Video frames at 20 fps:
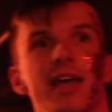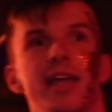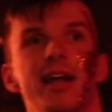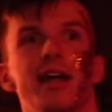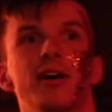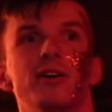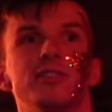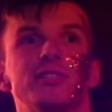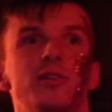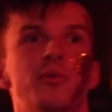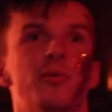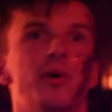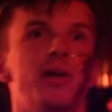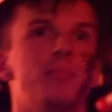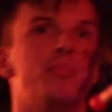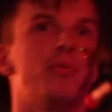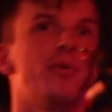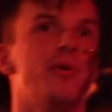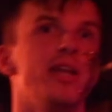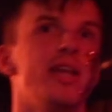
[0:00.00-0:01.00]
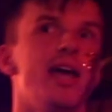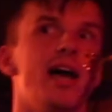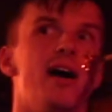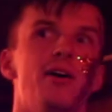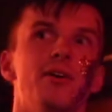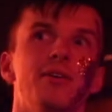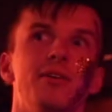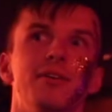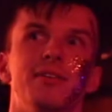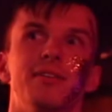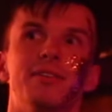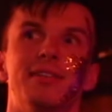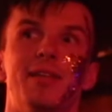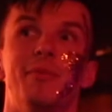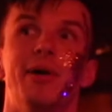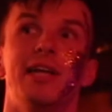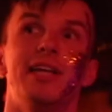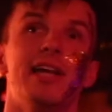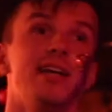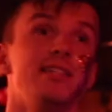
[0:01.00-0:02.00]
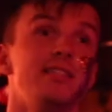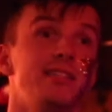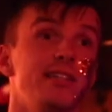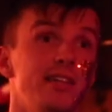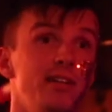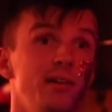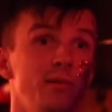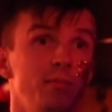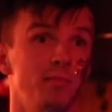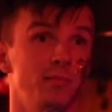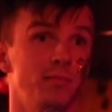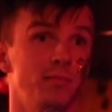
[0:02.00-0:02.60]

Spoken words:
And I also want to point out that my dad's here.